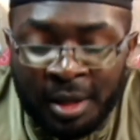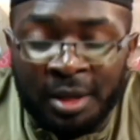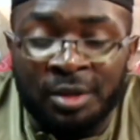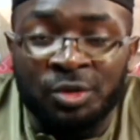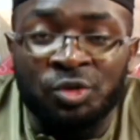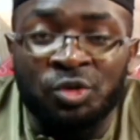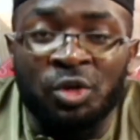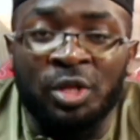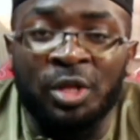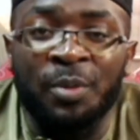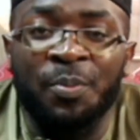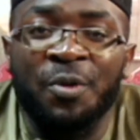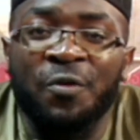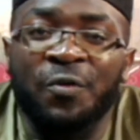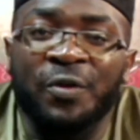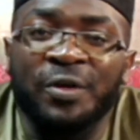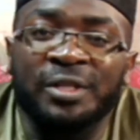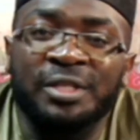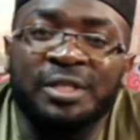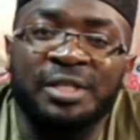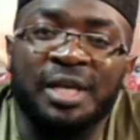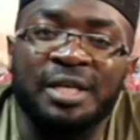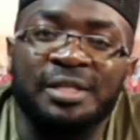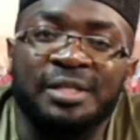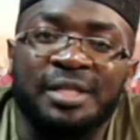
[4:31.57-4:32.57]
So the
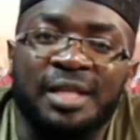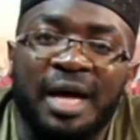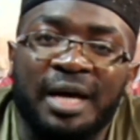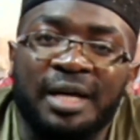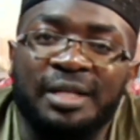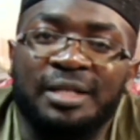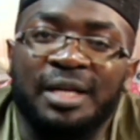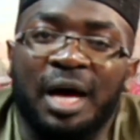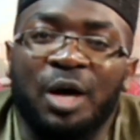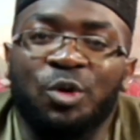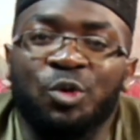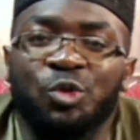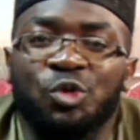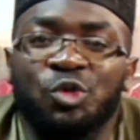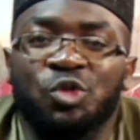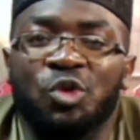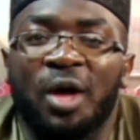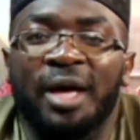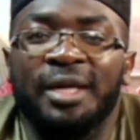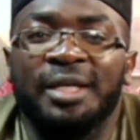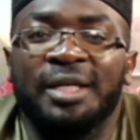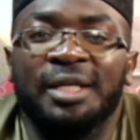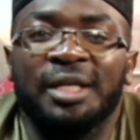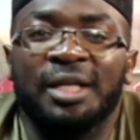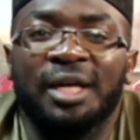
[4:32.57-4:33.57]
Prophet says that
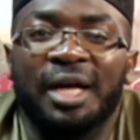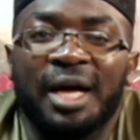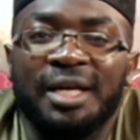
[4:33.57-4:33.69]
Awsani